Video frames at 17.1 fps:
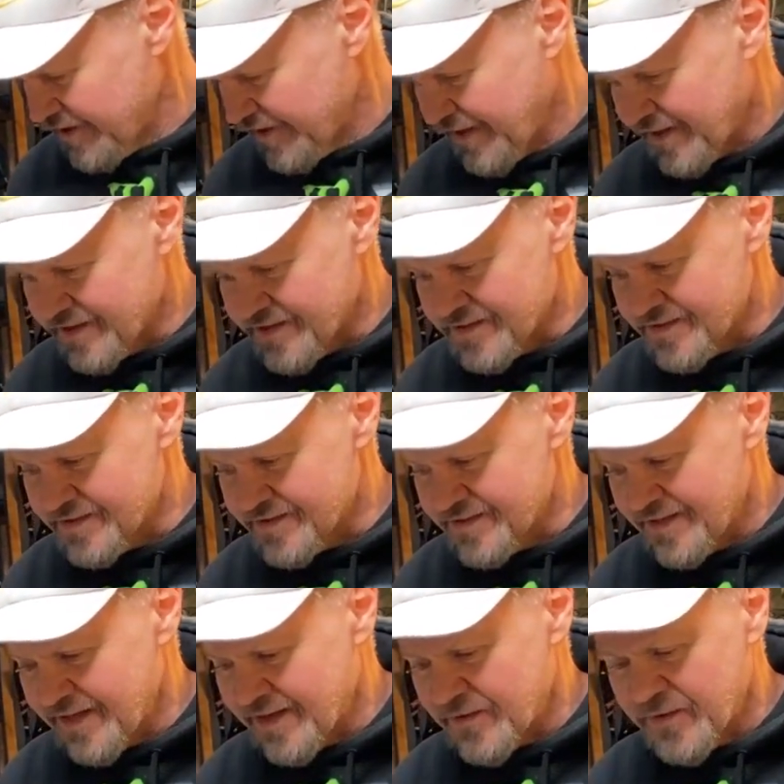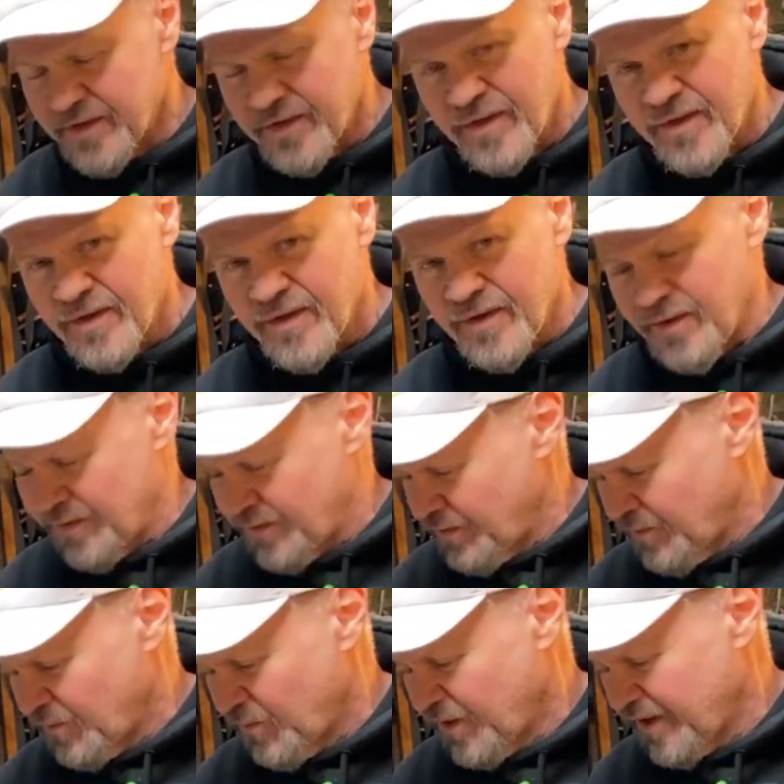cases. Now,
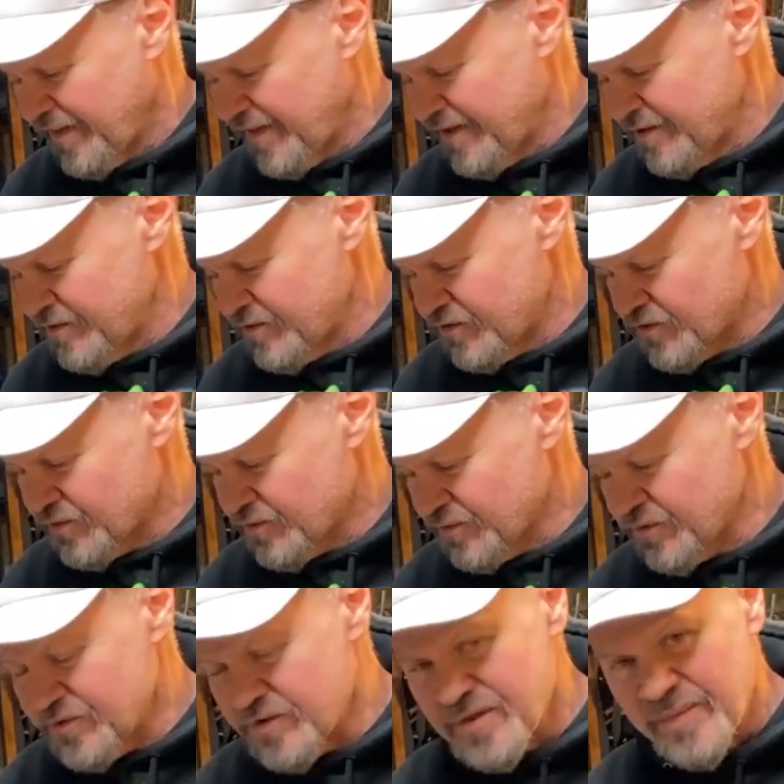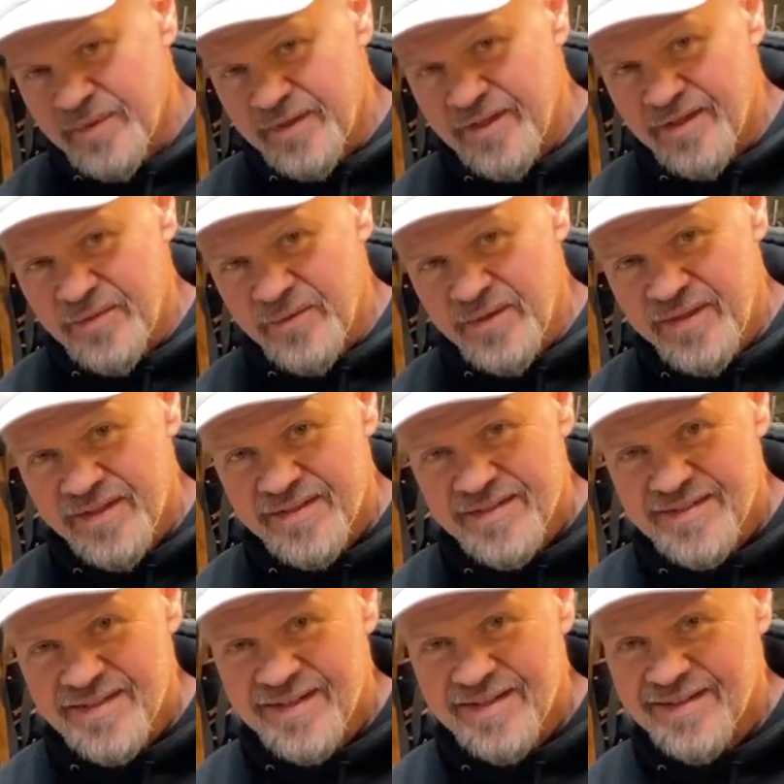why they use screws to begin with
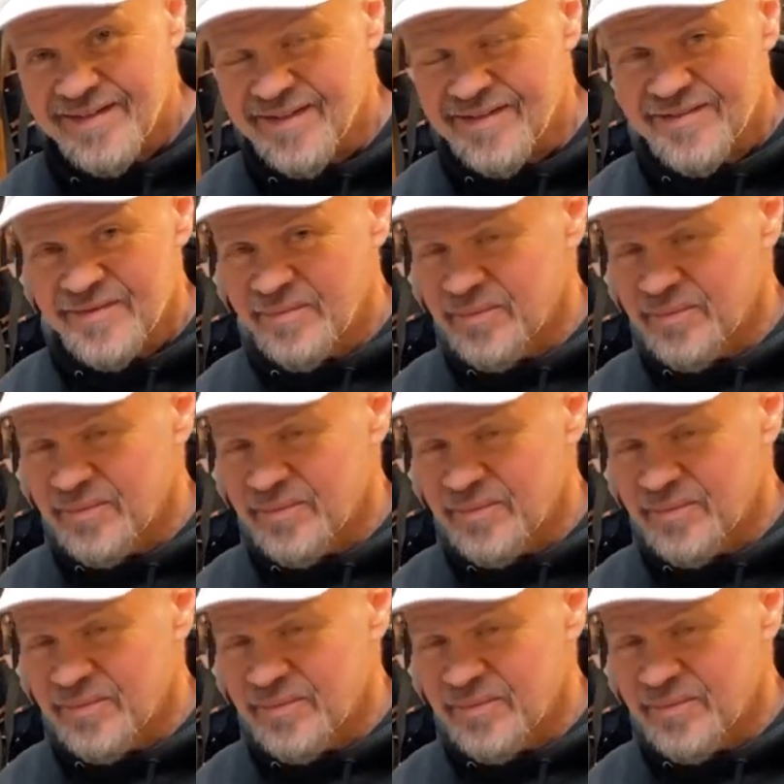instead of nuts and